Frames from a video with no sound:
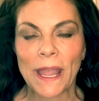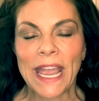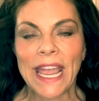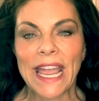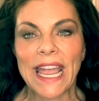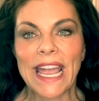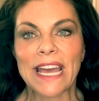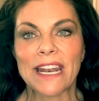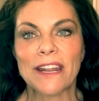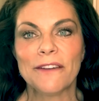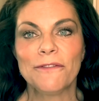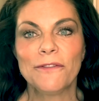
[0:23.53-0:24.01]

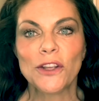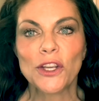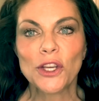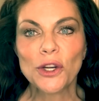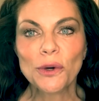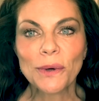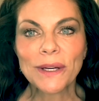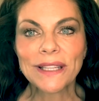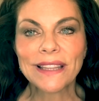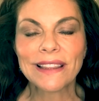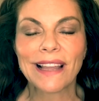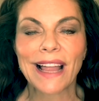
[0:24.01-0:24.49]
And if you
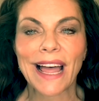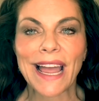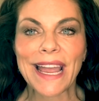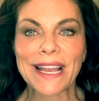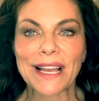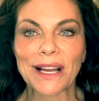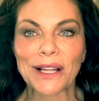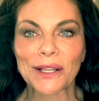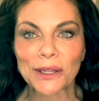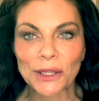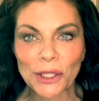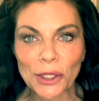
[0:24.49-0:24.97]
would like
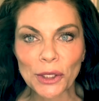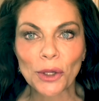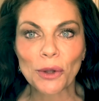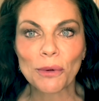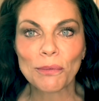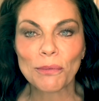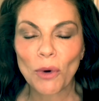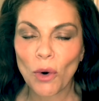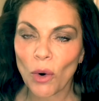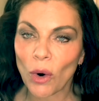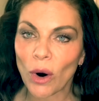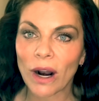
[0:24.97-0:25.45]
a little
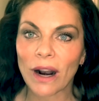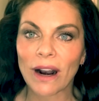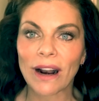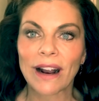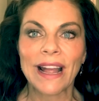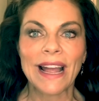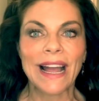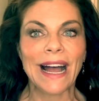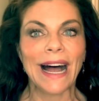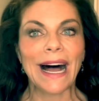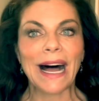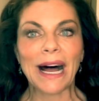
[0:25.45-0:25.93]
more
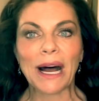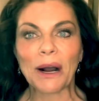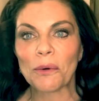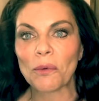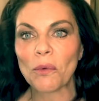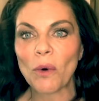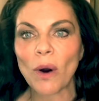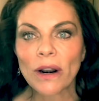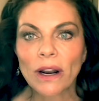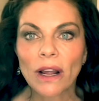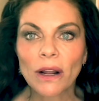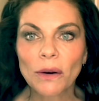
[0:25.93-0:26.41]

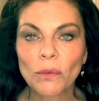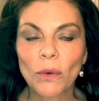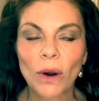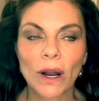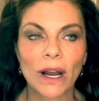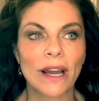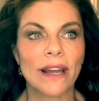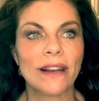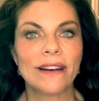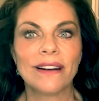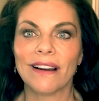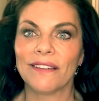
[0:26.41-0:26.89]

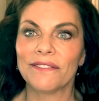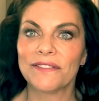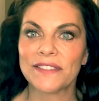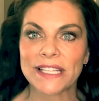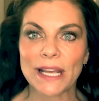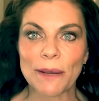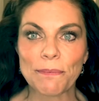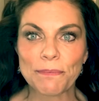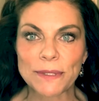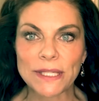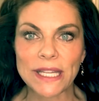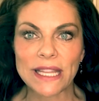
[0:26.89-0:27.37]
one-on-one of
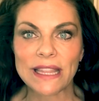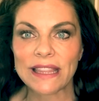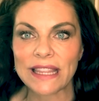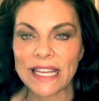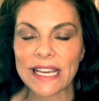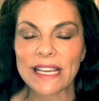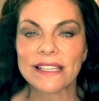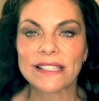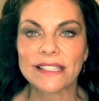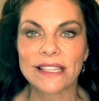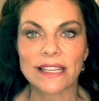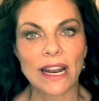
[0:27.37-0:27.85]
tips and
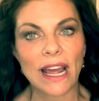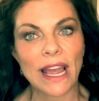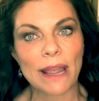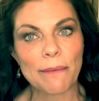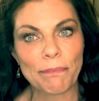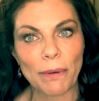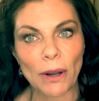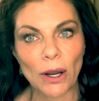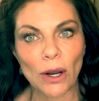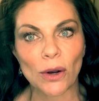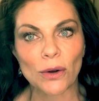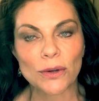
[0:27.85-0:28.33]
things that I
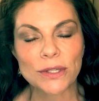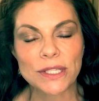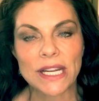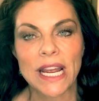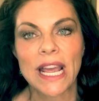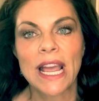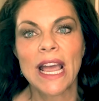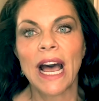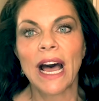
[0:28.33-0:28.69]
post,